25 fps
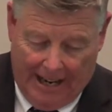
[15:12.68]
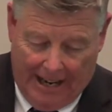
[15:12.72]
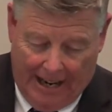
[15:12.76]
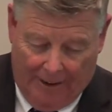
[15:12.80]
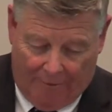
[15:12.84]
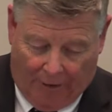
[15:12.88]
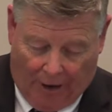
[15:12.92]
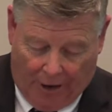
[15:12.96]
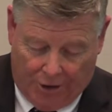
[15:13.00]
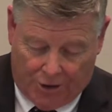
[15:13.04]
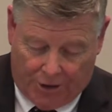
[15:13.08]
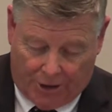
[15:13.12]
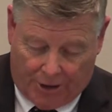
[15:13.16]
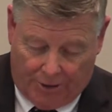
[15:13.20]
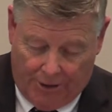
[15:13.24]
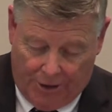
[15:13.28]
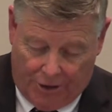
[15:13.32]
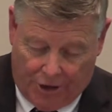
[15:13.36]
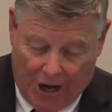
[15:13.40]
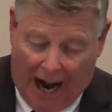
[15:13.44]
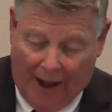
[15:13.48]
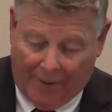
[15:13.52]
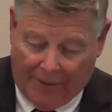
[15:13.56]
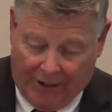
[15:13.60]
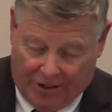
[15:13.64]
First
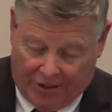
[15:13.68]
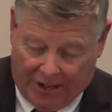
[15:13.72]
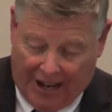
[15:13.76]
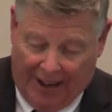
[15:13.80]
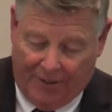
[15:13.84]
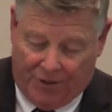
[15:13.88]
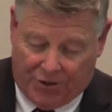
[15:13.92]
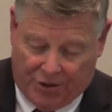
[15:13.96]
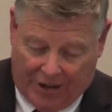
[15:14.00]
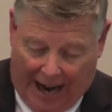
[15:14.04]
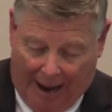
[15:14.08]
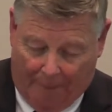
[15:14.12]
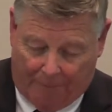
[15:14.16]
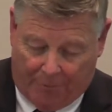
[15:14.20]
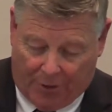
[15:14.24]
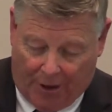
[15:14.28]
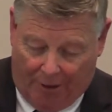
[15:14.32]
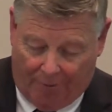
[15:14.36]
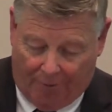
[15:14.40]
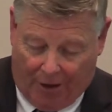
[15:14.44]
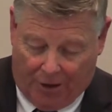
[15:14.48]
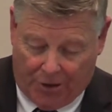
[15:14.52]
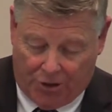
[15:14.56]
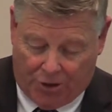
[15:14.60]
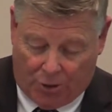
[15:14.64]
John the 10th chapter and
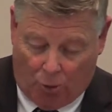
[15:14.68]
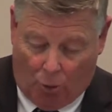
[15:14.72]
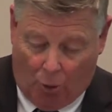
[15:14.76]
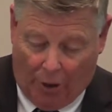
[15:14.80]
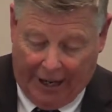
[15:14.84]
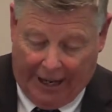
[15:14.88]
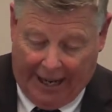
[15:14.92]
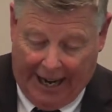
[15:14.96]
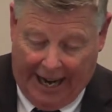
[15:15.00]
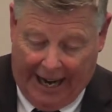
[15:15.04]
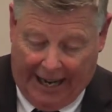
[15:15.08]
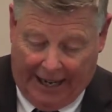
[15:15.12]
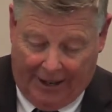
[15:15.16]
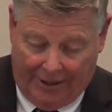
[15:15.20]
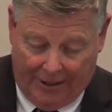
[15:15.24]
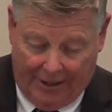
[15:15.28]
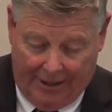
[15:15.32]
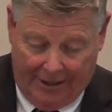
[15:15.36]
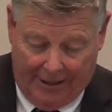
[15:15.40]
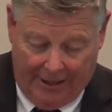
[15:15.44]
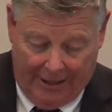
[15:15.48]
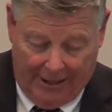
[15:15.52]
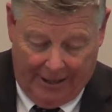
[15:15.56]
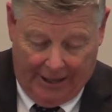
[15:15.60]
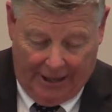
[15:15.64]
verse 28
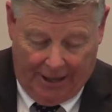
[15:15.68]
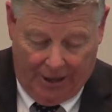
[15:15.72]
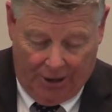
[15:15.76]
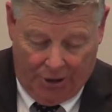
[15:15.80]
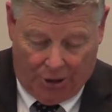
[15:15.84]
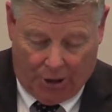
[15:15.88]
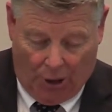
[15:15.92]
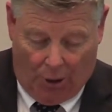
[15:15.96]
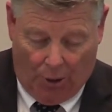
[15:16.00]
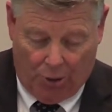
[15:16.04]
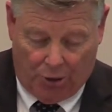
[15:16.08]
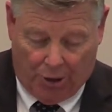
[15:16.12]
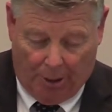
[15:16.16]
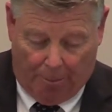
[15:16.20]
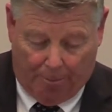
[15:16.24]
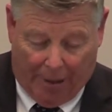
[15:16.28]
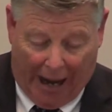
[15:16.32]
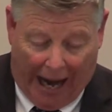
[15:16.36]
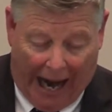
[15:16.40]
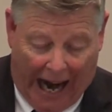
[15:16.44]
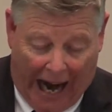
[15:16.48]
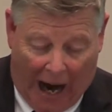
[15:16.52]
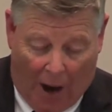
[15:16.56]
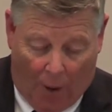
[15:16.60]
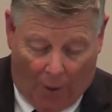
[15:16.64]
shows the
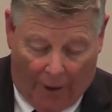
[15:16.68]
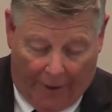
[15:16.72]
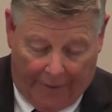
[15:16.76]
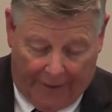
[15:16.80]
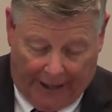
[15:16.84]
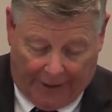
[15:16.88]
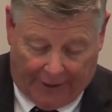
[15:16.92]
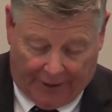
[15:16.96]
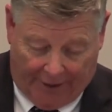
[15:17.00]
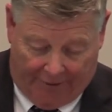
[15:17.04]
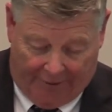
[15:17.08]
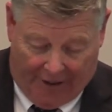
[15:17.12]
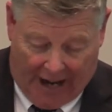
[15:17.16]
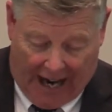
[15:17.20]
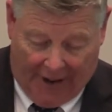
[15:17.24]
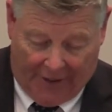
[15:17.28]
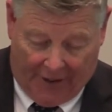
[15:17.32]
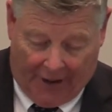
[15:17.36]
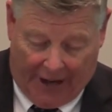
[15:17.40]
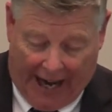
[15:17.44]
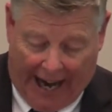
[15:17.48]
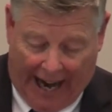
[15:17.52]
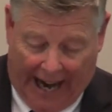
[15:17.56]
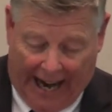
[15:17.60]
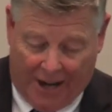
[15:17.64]
power that the
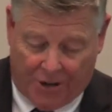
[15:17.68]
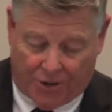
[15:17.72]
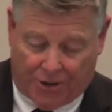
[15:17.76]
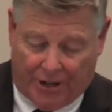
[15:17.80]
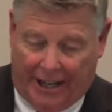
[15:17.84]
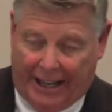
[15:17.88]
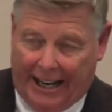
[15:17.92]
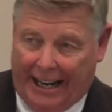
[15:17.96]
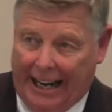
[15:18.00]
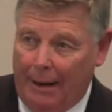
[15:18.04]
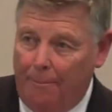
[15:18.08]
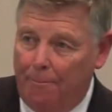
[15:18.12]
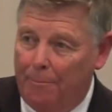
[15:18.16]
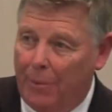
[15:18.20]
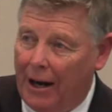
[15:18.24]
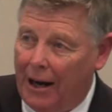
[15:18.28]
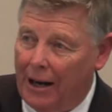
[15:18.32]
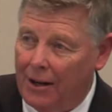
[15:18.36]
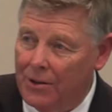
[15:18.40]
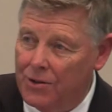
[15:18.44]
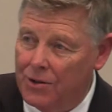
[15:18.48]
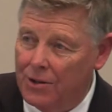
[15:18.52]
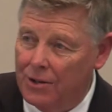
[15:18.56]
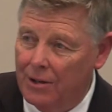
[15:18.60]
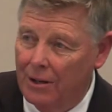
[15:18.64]
Father has to keep
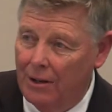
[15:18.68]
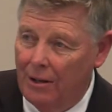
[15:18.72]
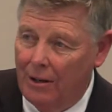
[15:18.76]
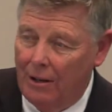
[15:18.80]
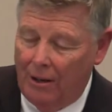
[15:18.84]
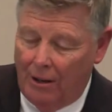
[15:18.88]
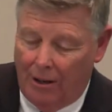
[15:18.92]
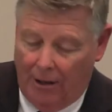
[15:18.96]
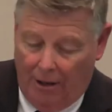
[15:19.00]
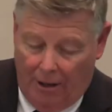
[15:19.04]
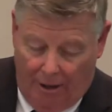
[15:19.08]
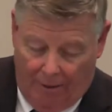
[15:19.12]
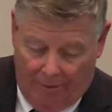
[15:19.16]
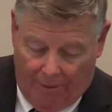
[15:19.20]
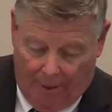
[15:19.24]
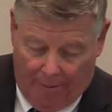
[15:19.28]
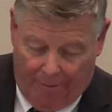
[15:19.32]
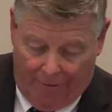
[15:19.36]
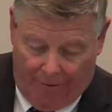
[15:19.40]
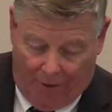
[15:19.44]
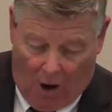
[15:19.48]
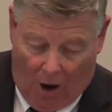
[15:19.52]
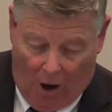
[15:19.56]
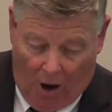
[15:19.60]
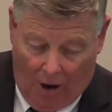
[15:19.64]
us from
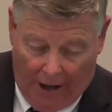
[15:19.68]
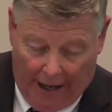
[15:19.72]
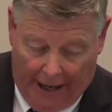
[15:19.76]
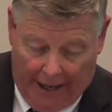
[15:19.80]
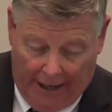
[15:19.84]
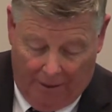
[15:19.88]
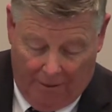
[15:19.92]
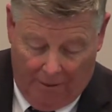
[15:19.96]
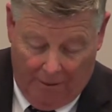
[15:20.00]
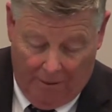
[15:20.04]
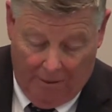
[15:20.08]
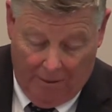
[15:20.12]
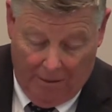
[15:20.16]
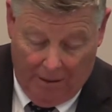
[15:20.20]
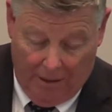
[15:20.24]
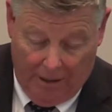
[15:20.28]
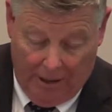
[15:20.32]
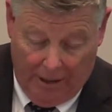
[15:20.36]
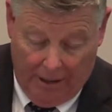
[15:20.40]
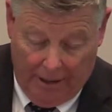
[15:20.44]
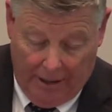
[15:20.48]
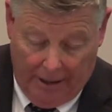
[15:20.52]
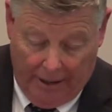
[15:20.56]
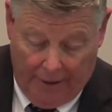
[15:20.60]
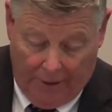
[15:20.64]
falling.
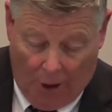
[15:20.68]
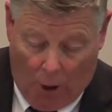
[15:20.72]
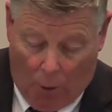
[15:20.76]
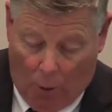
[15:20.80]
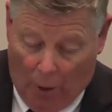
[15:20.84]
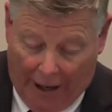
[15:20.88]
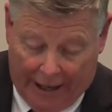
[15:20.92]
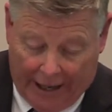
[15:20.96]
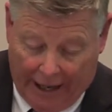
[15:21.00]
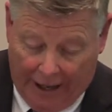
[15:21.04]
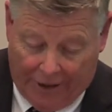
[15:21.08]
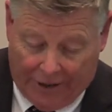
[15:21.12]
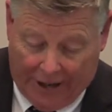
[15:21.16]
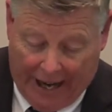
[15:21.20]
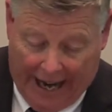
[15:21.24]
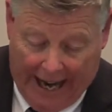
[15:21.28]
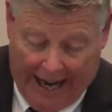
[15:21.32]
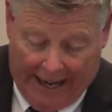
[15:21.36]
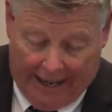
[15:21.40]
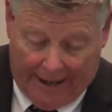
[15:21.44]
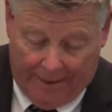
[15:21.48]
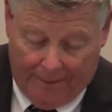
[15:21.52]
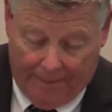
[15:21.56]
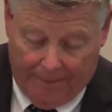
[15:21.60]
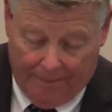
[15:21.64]
No one can
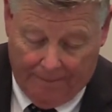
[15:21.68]
take